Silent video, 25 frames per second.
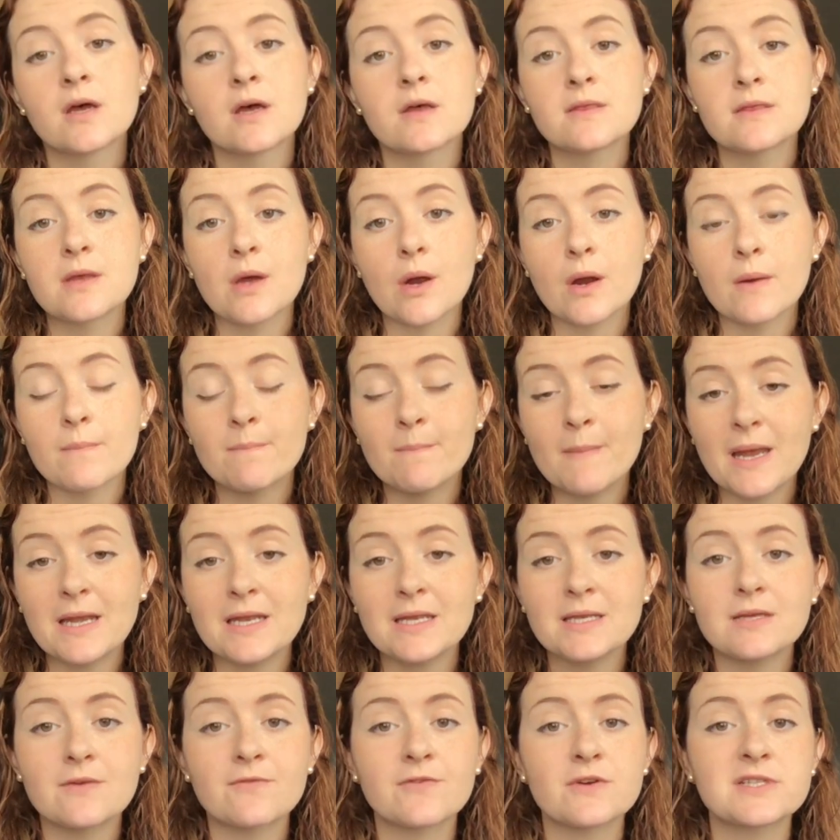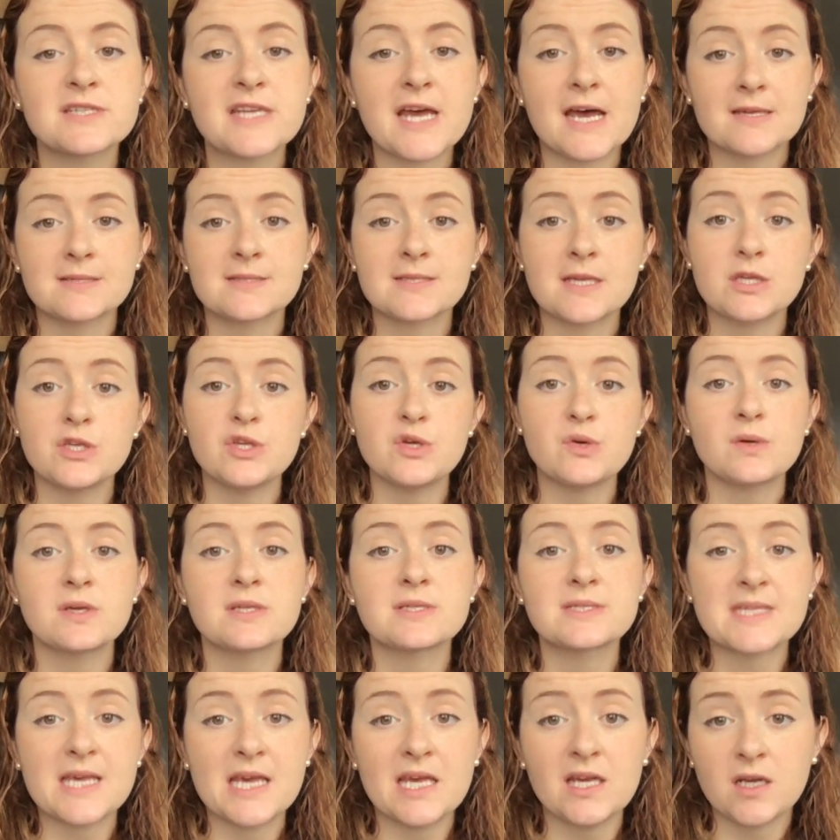There are many different tests that you
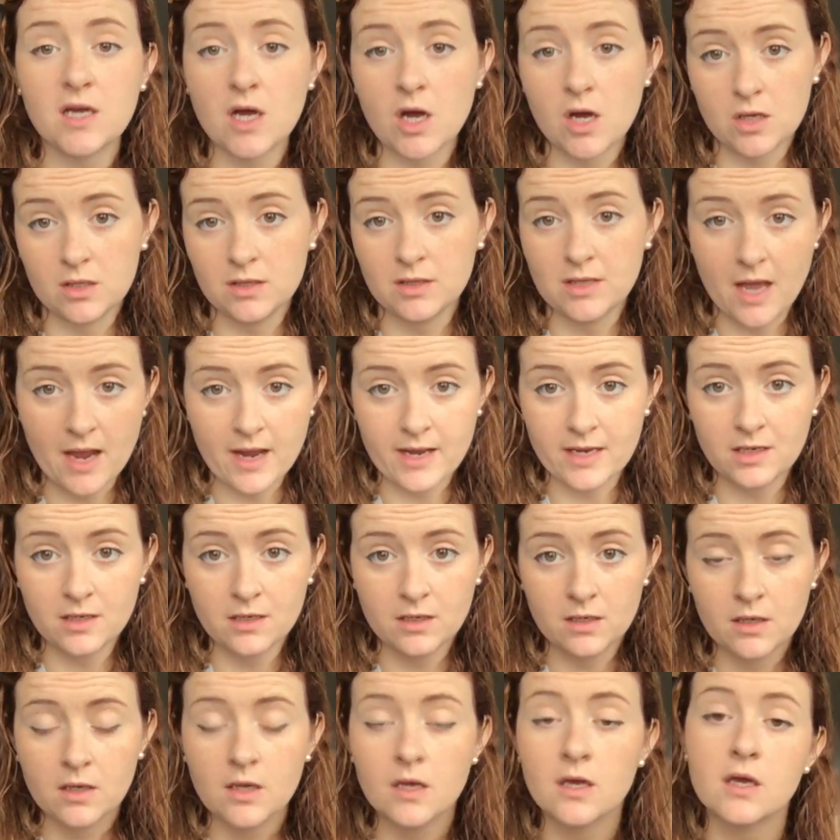can take online.